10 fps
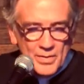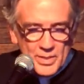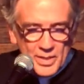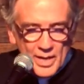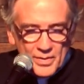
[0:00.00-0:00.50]

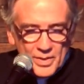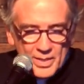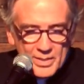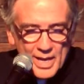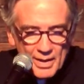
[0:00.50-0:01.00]
These kind of
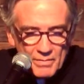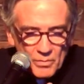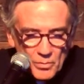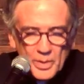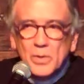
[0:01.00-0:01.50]
things have
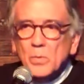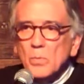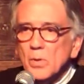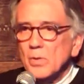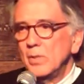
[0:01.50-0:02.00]
real
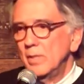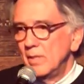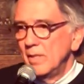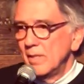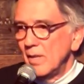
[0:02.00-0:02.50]
world
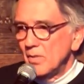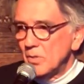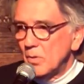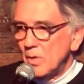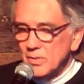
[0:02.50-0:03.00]

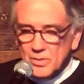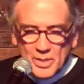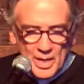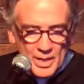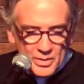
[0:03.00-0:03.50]
consequences.